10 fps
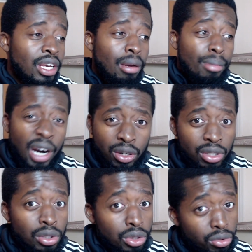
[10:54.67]
Mount
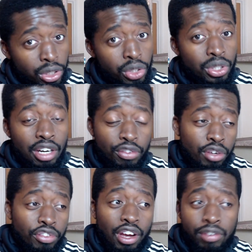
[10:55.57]
looked really good in that
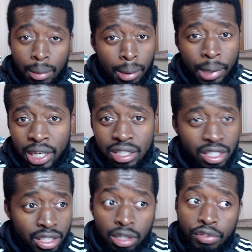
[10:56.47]
45. Amrabat is going
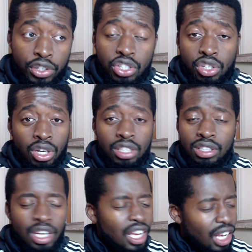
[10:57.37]
to hopefully start.
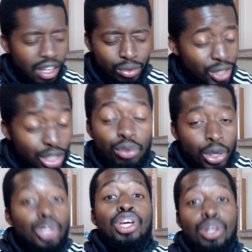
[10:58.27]
We're
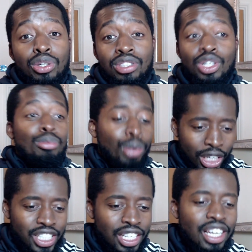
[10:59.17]
looking good, you know,
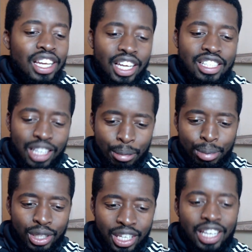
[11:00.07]
but let's temper
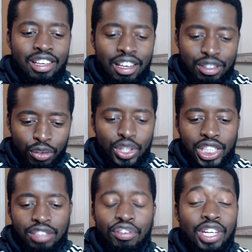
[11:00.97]
the
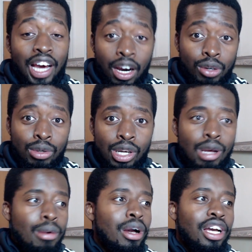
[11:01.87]
enthusiasm for now.
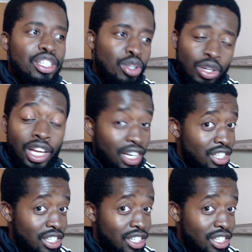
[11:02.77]
So like I